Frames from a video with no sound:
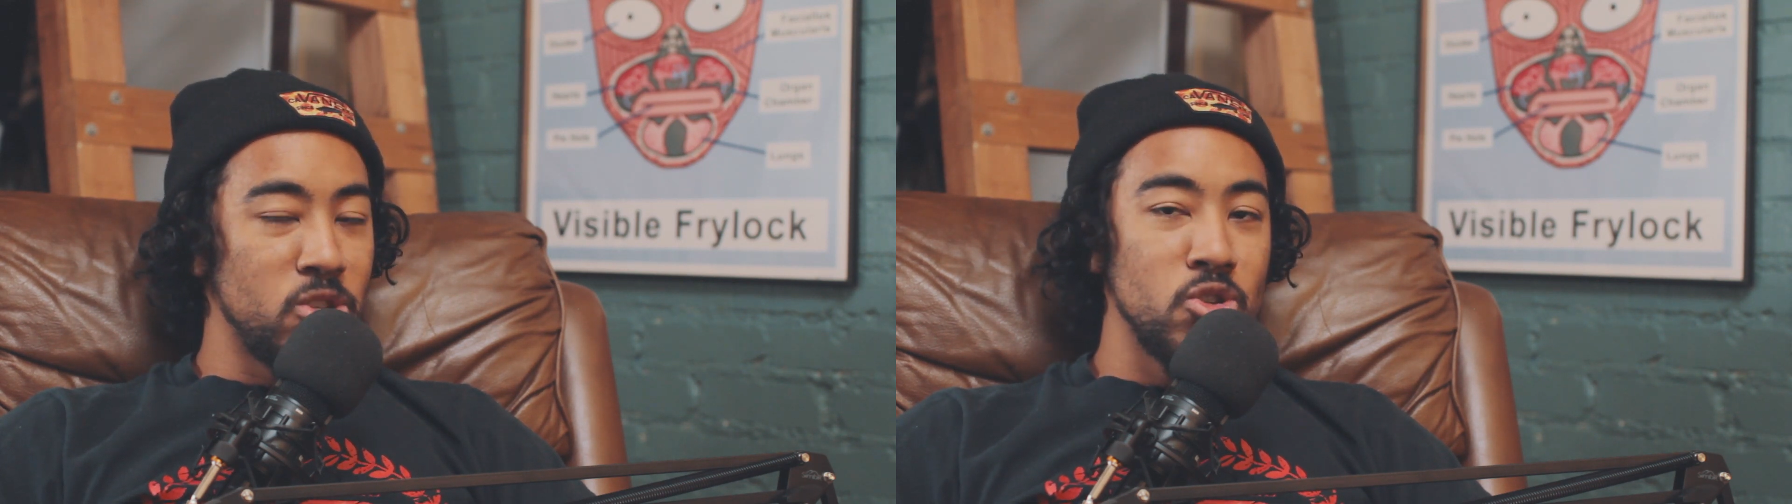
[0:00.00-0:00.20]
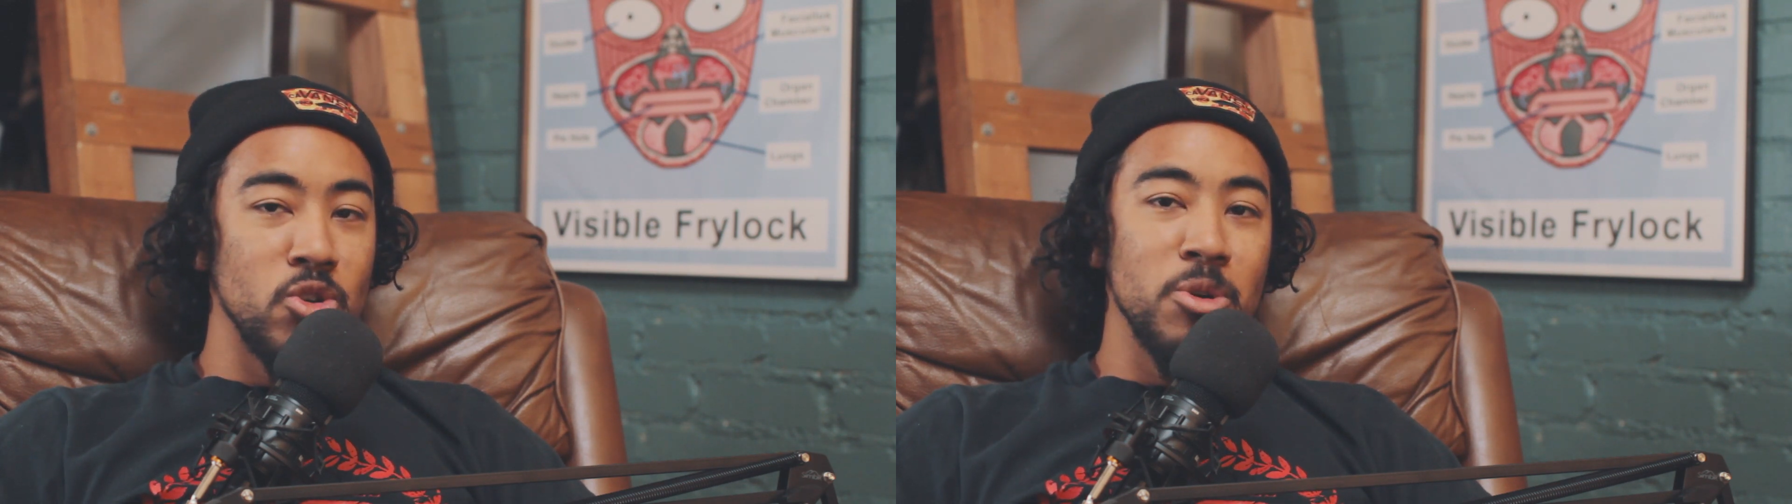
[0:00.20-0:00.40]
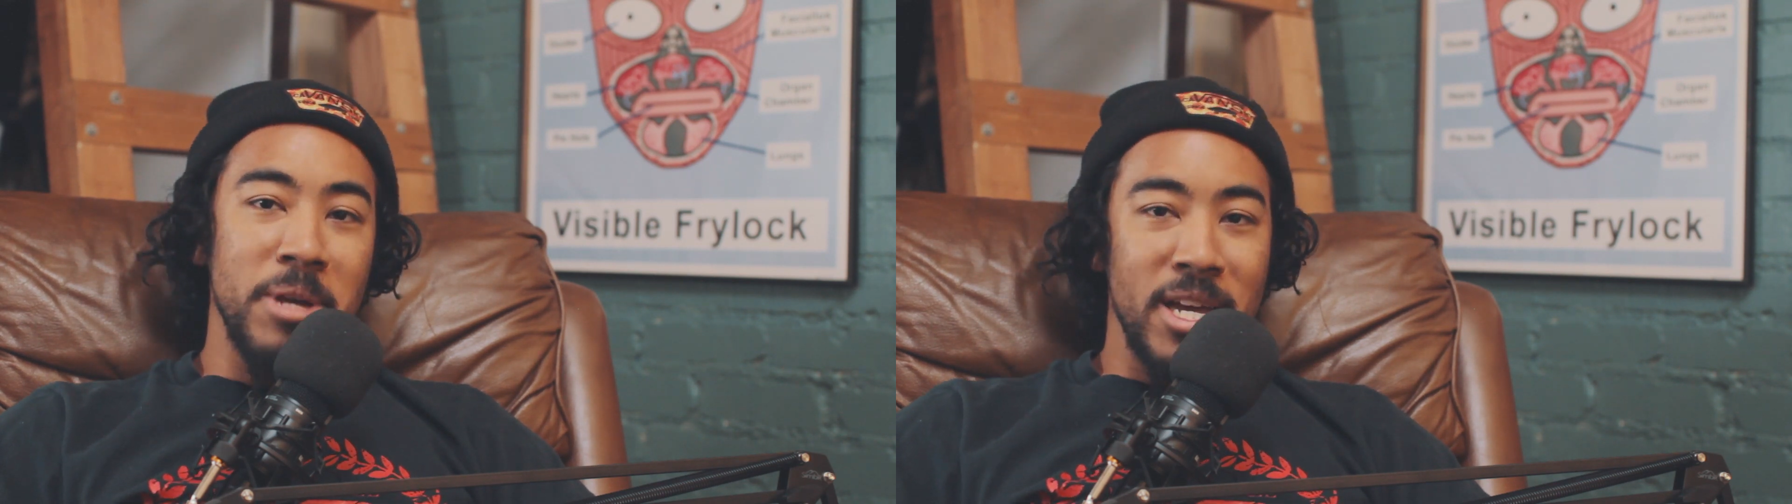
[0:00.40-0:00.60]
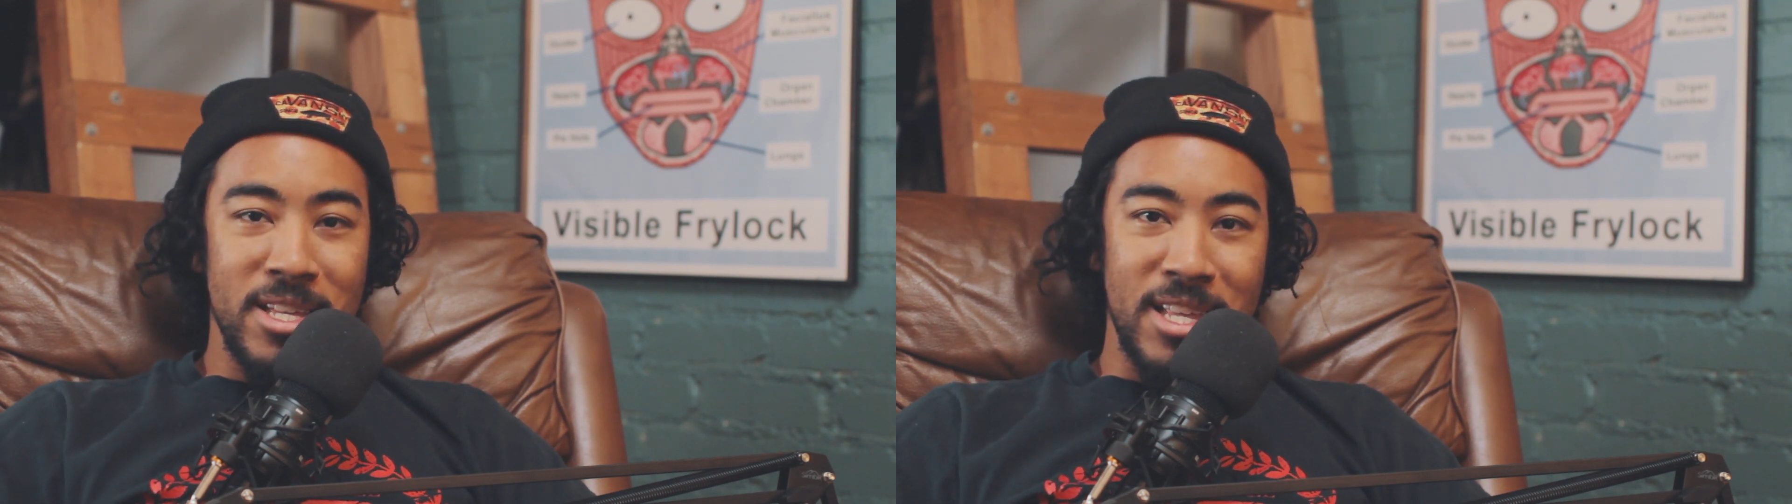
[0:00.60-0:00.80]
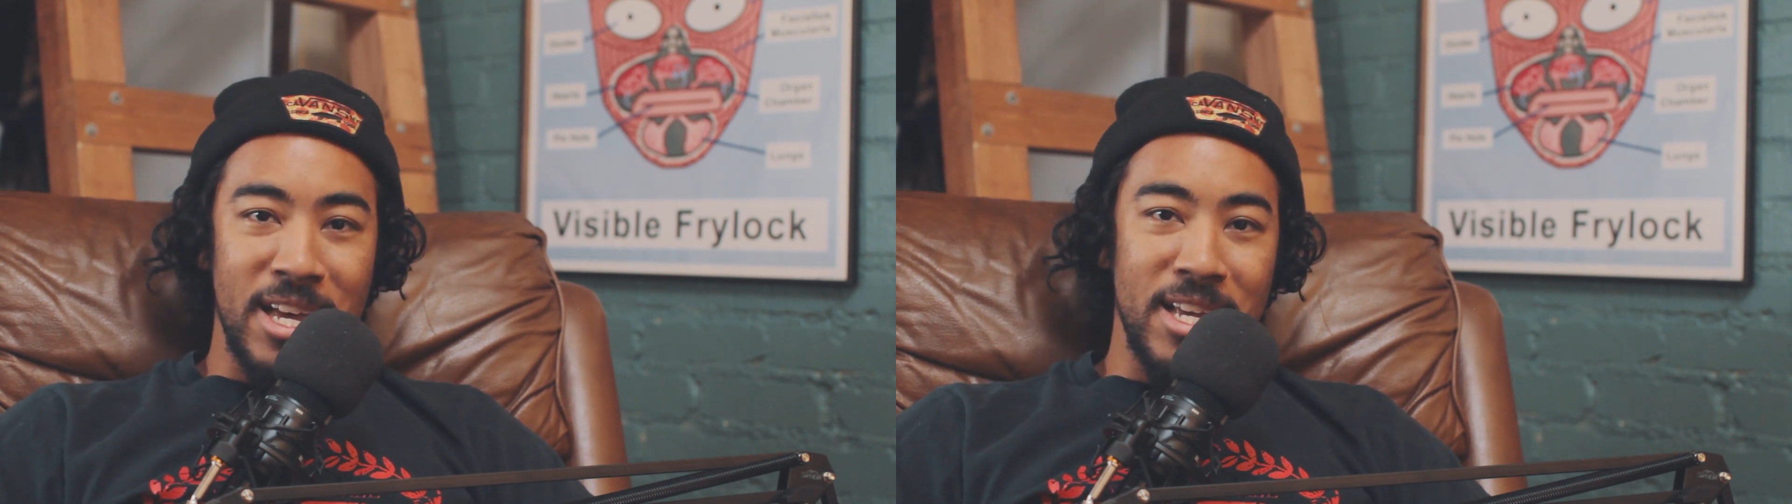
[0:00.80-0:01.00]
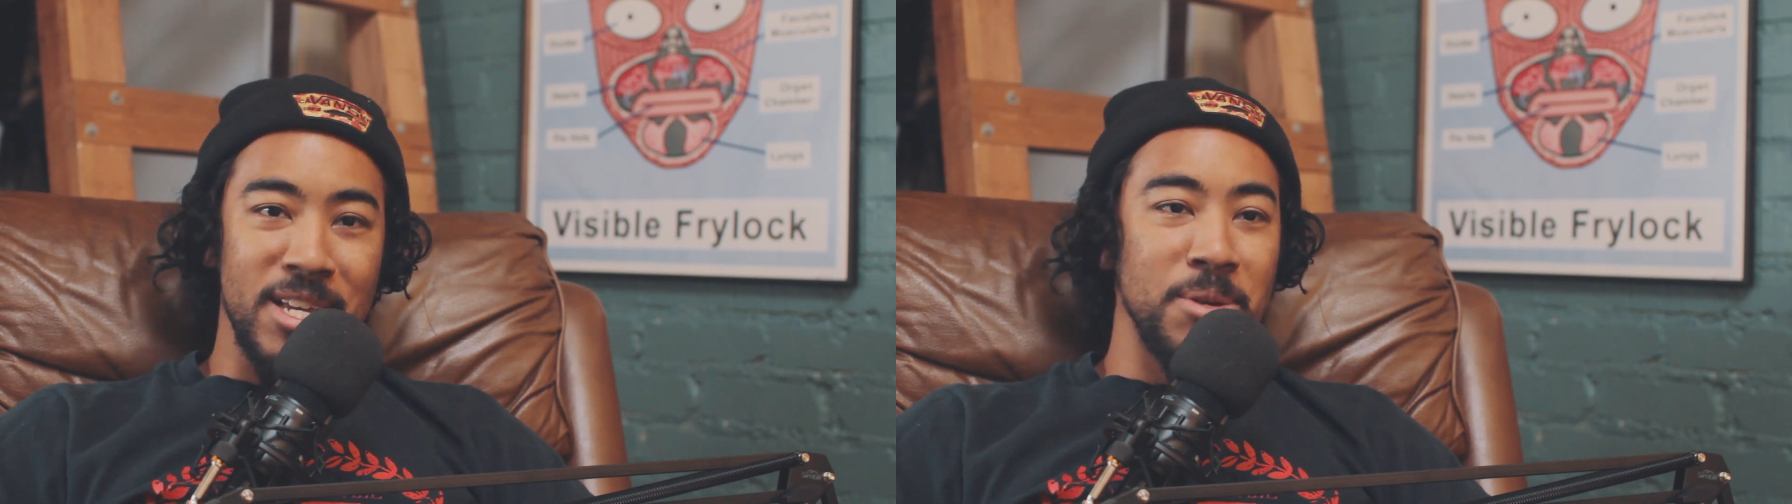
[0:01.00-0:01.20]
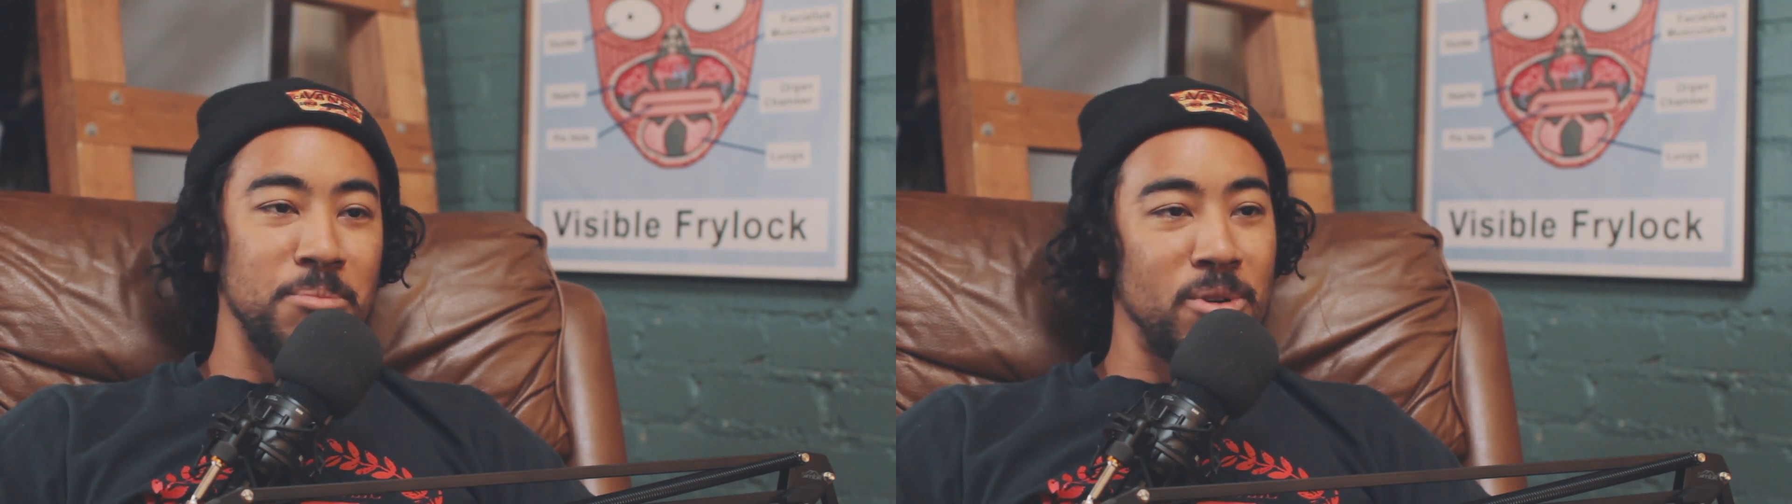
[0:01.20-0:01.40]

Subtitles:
assuming that he